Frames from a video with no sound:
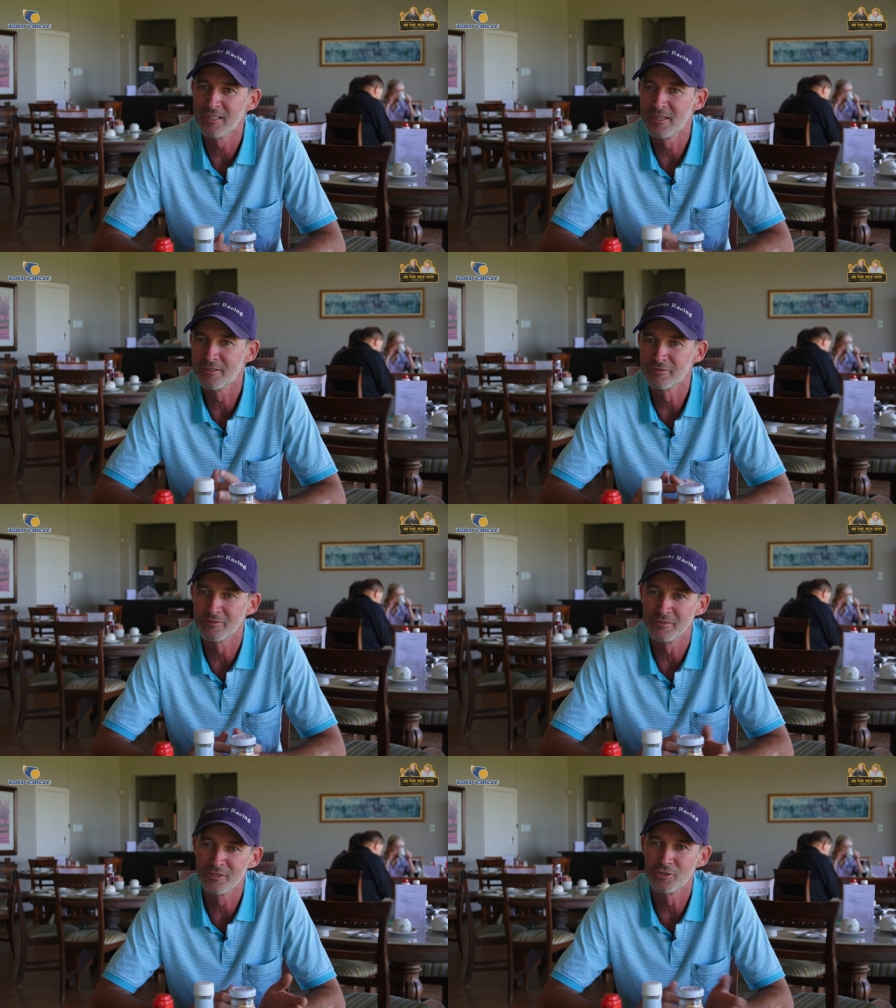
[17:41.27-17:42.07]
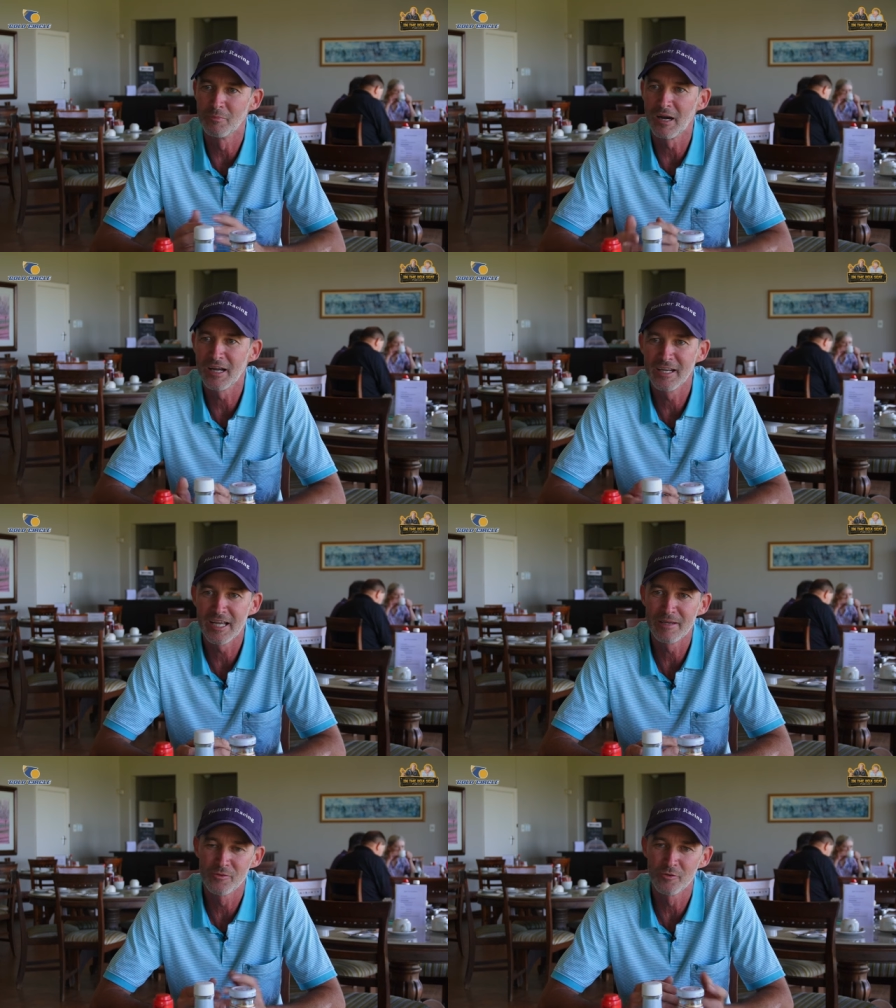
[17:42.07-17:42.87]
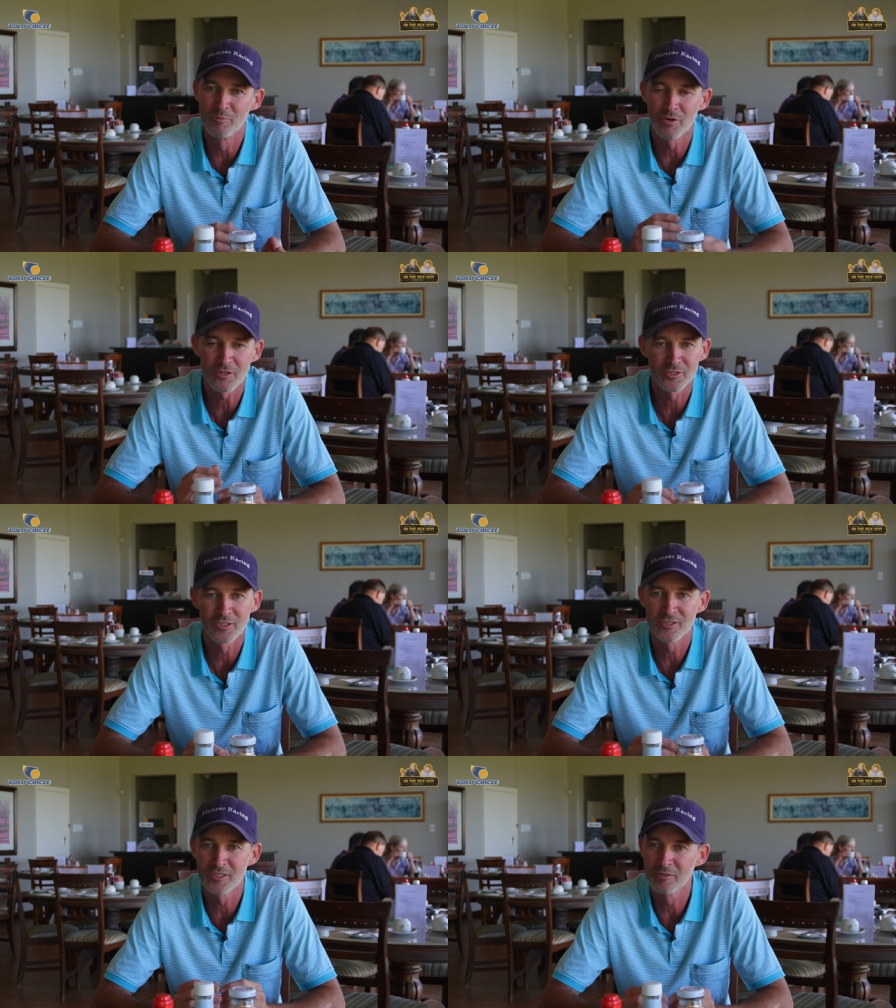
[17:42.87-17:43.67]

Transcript: it for, into my name through boxes.